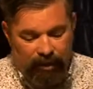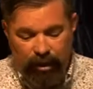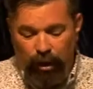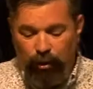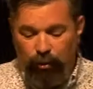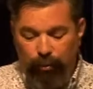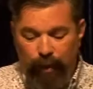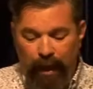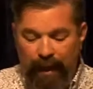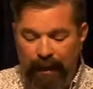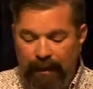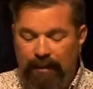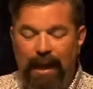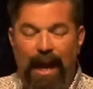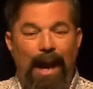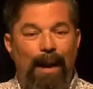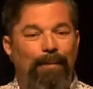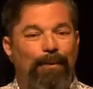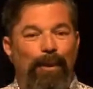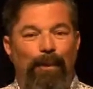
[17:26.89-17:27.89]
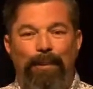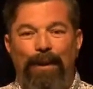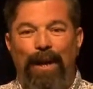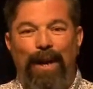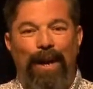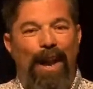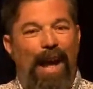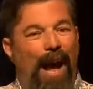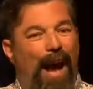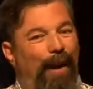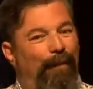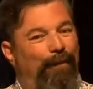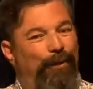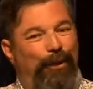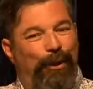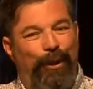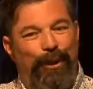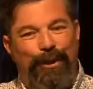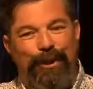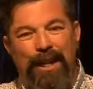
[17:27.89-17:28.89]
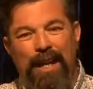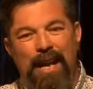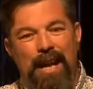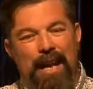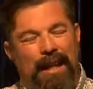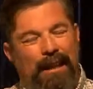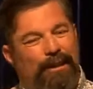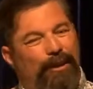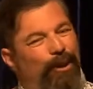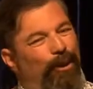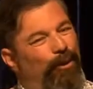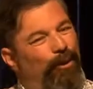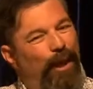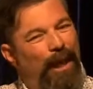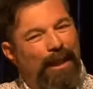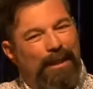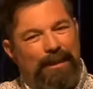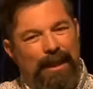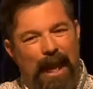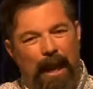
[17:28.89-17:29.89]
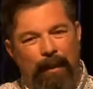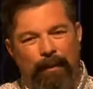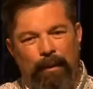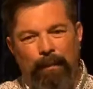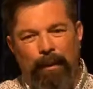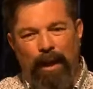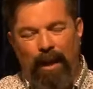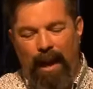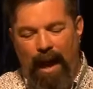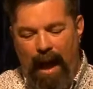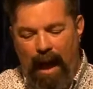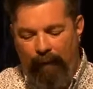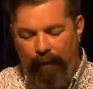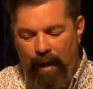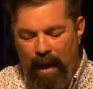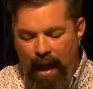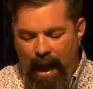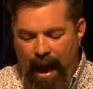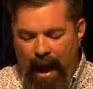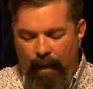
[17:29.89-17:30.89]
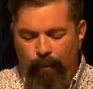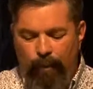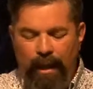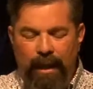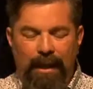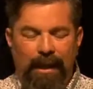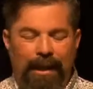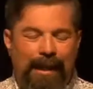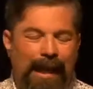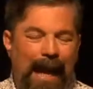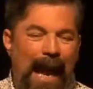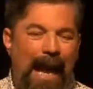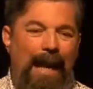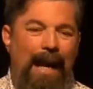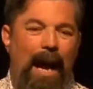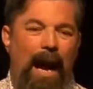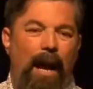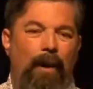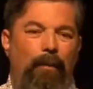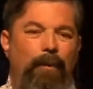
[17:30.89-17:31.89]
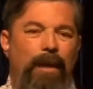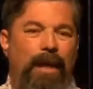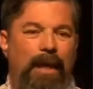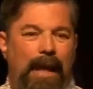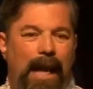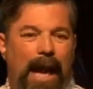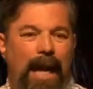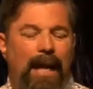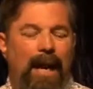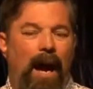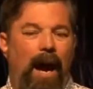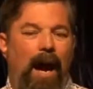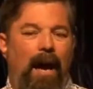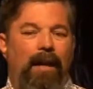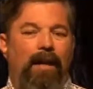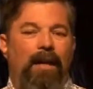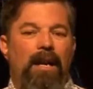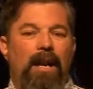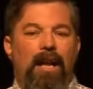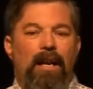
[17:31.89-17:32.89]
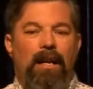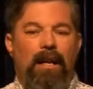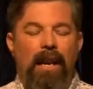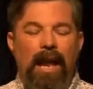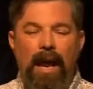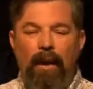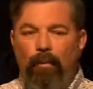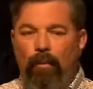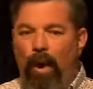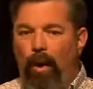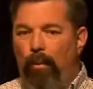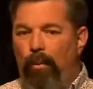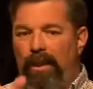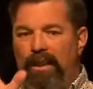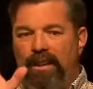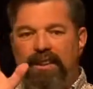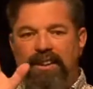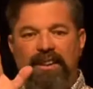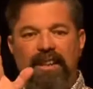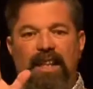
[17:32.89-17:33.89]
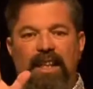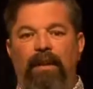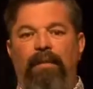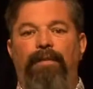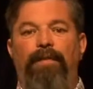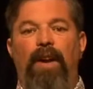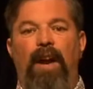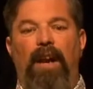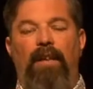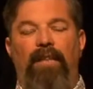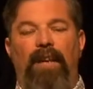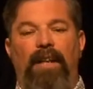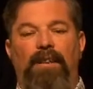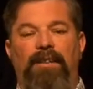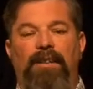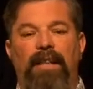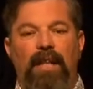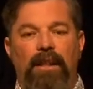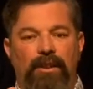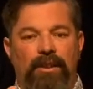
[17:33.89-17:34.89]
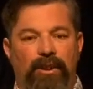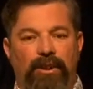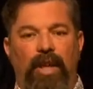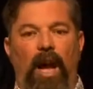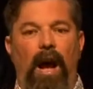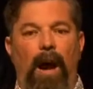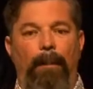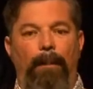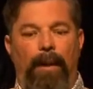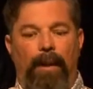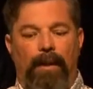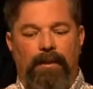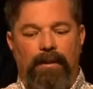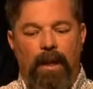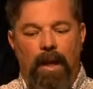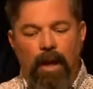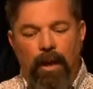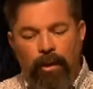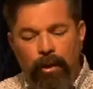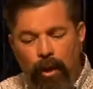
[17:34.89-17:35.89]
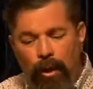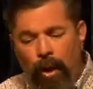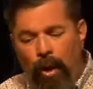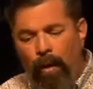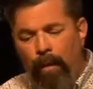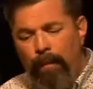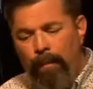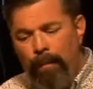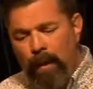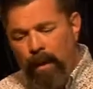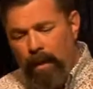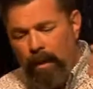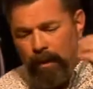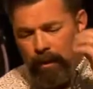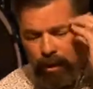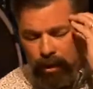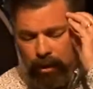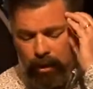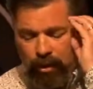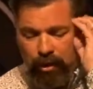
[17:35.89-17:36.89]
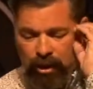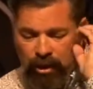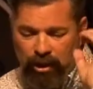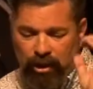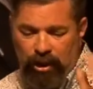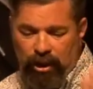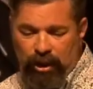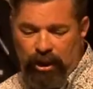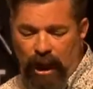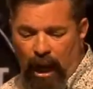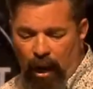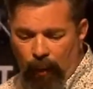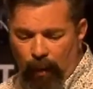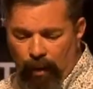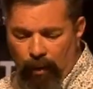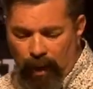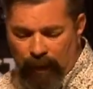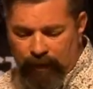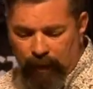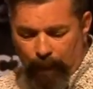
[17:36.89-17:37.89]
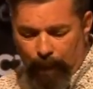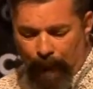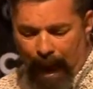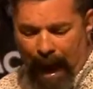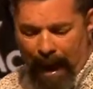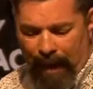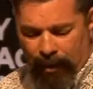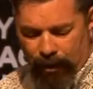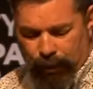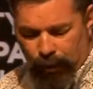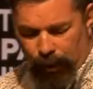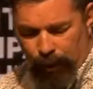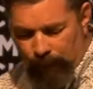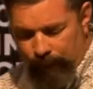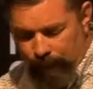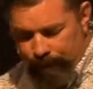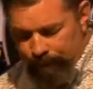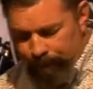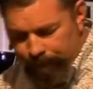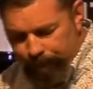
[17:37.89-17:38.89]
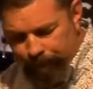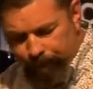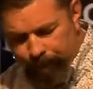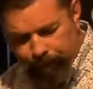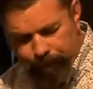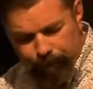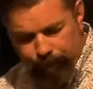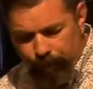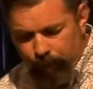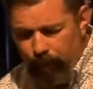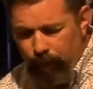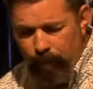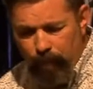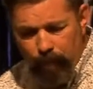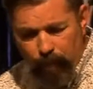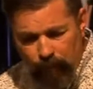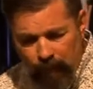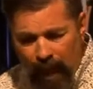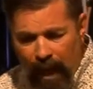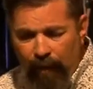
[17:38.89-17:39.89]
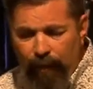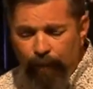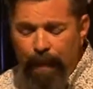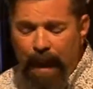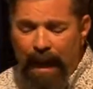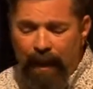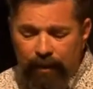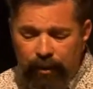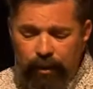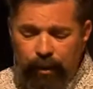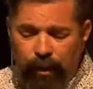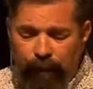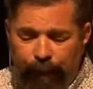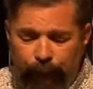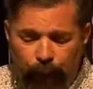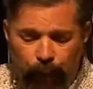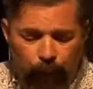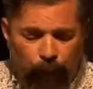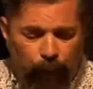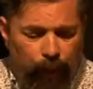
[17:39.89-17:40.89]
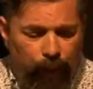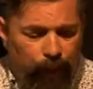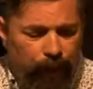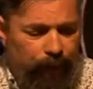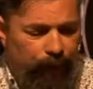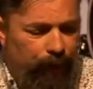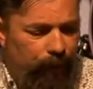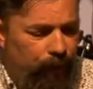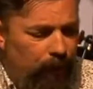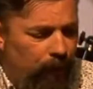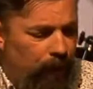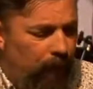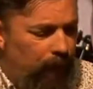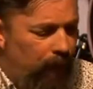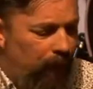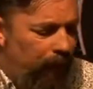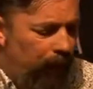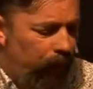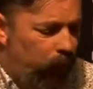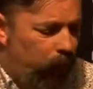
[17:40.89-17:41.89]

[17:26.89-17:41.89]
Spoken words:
great time to be alive, church. It's a great time to be alive. And we cannot let what we see in front of us stop us. You know, just to share with you, as a pastor, I've pastored a few works in